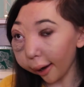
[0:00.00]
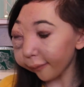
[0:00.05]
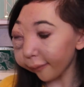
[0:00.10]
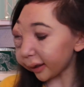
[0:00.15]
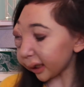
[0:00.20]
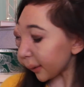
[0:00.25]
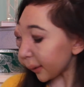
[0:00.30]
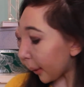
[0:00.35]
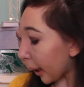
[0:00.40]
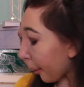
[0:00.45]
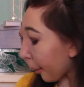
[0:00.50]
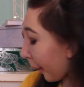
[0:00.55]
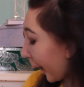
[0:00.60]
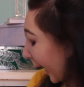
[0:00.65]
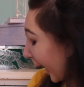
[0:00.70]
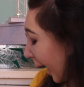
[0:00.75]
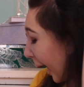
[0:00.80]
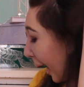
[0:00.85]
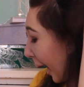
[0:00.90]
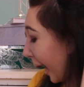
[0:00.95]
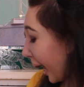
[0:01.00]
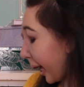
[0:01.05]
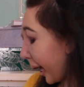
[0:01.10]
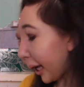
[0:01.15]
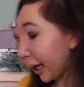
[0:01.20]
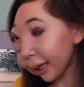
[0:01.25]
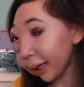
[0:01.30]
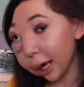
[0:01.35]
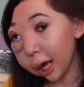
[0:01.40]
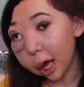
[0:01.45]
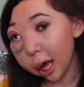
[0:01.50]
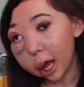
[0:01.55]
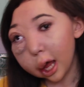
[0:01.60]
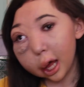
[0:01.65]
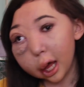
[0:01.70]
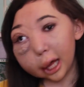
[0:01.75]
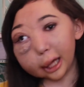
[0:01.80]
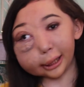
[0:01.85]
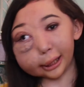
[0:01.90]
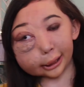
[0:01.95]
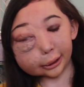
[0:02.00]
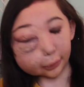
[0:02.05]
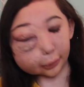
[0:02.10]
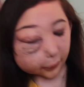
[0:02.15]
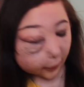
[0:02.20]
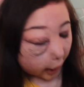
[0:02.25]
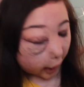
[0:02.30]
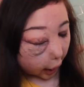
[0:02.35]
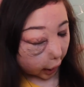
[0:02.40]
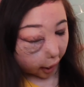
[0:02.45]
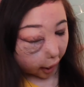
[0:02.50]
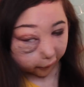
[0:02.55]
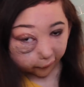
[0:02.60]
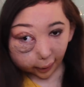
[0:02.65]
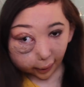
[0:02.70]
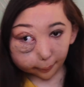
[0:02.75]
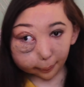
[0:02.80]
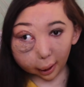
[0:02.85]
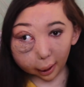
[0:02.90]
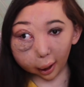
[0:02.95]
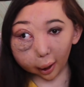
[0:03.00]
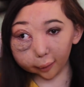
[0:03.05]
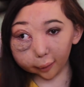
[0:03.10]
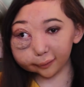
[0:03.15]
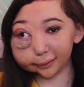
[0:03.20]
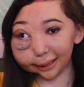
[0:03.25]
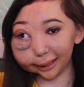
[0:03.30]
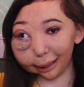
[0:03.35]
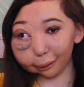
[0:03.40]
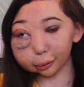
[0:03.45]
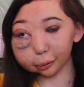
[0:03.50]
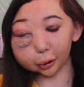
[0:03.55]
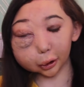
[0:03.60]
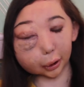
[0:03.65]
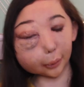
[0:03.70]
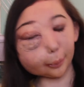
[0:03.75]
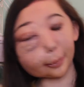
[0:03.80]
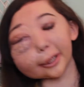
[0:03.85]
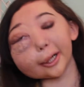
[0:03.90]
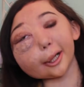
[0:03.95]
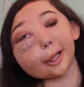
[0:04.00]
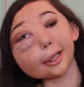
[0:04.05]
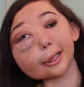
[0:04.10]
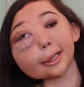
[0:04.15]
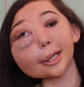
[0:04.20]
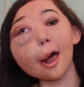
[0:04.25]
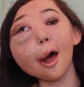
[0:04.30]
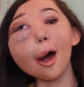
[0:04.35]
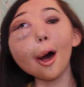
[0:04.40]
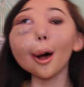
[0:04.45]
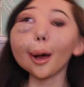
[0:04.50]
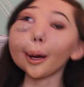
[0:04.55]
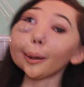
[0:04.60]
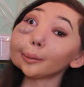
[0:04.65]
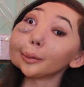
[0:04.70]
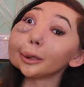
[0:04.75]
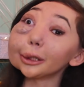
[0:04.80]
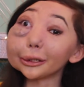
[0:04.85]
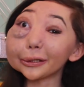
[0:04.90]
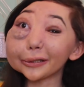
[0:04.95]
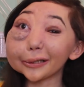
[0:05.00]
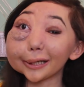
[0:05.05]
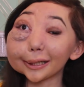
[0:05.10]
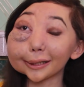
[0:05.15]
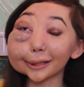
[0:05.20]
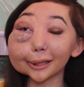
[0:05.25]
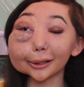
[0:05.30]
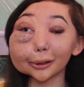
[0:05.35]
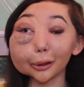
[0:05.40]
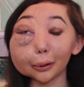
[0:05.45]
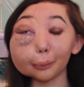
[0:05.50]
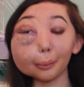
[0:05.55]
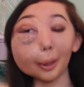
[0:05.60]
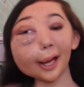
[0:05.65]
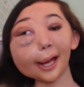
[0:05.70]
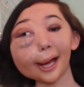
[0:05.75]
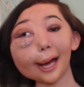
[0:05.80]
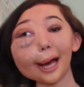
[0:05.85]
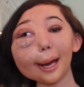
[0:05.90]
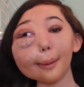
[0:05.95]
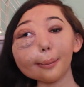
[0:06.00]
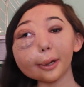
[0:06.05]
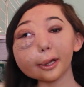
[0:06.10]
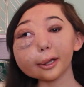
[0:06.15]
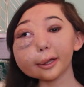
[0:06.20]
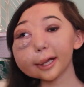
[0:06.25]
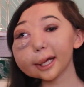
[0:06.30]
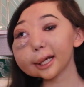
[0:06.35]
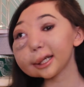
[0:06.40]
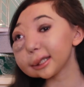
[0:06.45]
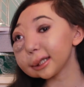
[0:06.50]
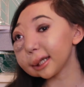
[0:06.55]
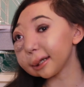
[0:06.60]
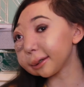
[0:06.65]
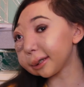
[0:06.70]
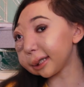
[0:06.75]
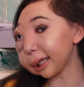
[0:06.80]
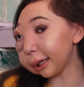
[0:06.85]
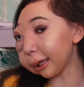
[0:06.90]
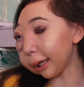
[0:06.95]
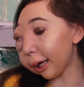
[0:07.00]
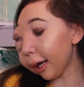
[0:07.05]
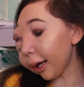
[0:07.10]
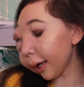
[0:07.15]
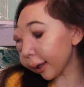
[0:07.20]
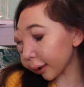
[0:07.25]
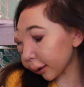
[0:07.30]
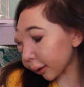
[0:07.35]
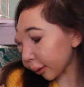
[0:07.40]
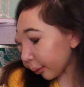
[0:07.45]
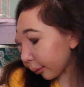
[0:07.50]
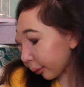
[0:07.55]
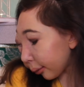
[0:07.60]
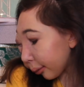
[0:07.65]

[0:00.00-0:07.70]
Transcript: I've just put my hair in a little half up, half down do because I'm useless at doing my hair, but this is the look.